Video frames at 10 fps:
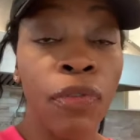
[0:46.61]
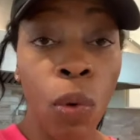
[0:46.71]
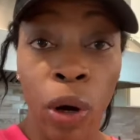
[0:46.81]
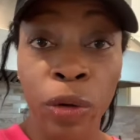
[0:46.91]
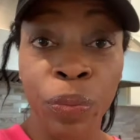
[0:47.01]

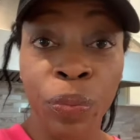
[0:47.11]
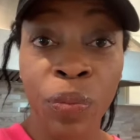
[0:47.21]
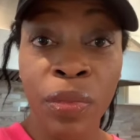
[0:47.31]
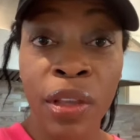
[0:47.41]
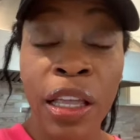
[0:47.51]
4,
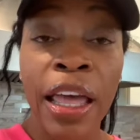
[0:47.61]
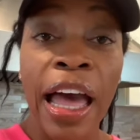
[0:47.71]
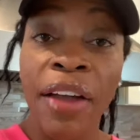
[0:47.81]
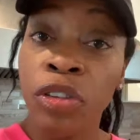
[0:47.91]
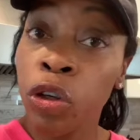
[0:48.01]

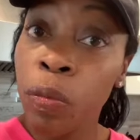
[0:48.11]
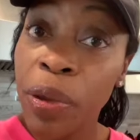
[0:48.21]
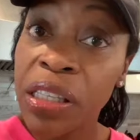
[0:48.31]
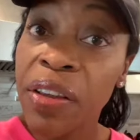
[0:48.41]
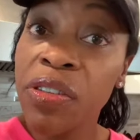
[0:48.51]
after your
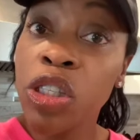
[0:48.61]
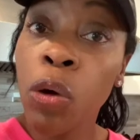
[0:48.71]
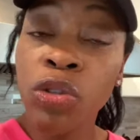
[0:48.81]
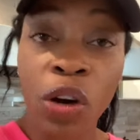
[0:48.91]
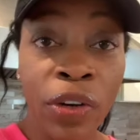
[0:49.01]
beans have
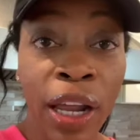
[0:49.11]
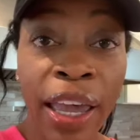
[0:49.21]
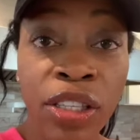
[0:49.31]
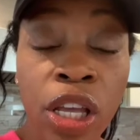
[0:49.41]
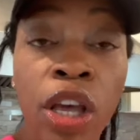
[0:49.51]
soaked
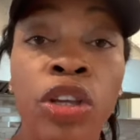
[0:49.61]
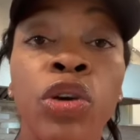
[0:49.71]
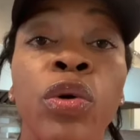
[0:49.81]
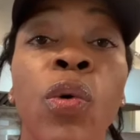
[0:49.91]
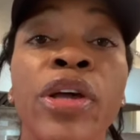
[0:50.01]
overnight,
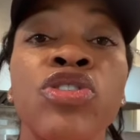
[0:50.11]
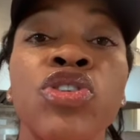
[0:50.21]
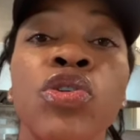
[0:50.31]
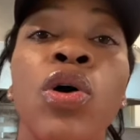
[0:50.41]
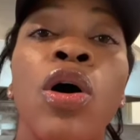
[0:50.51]
you're going
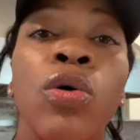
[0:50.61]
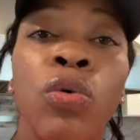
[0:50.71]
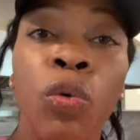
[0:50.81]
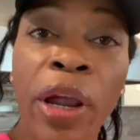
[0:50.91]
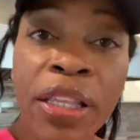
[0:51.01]
to
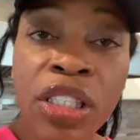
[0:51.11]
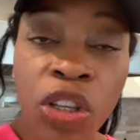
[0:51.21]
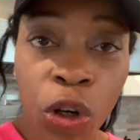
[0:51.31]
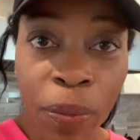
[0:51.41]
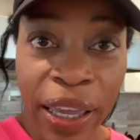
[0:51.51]
rinse
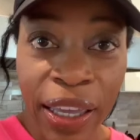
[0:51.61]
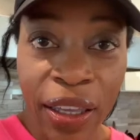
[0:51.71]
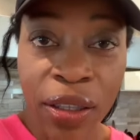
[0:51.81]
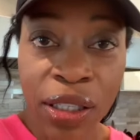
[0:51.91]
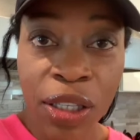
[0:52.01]
your
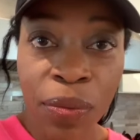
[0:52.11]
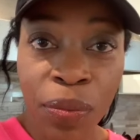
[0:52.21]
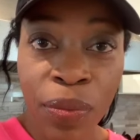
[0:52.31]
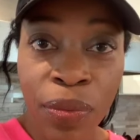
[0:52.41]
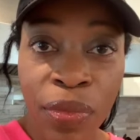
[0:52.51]
beans
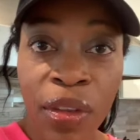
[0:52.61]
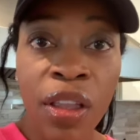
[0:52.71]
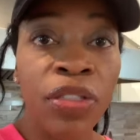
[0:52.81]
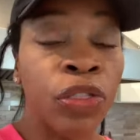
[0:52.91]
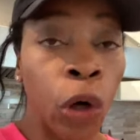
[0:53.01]

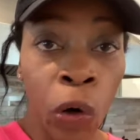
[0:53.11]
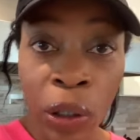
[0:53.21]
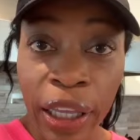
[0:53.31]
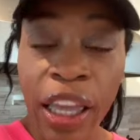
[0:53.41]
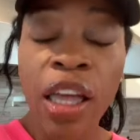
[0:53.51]

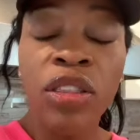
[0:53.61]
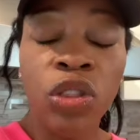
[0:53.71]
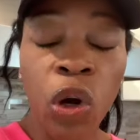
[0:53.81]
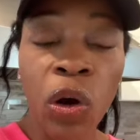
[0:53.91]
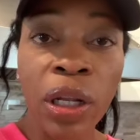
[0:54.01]
thoroughly,
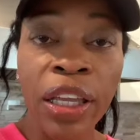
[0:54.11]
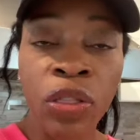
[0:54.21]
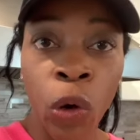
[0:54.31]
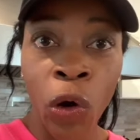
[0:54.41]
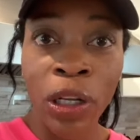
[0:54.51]

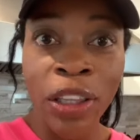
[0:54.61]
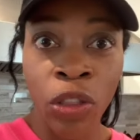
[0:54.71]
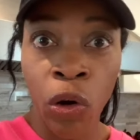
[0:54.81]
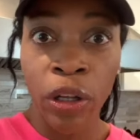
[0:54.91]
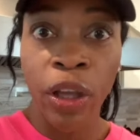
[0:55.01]
thoroughly
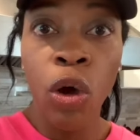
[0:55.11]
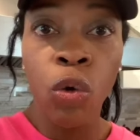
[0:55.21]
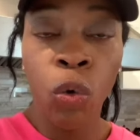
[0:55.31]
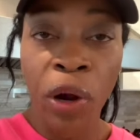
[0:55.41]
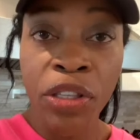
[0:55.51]

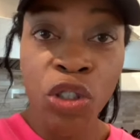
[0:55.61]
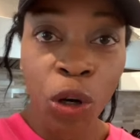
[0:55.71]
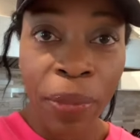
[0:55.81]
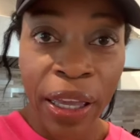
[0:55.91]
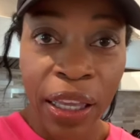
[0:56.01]
rinse your
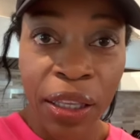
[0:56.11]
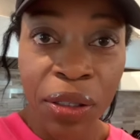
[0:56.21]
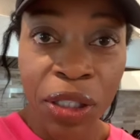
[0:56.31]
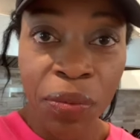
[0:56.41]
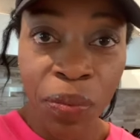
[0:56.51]

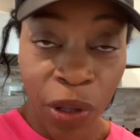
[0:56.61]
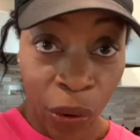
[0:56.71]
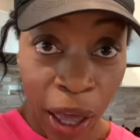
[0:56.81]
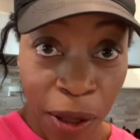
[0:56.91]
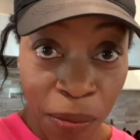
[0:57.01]
beans,
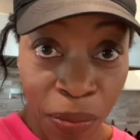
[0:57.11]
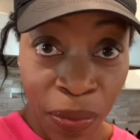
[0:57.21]
okay?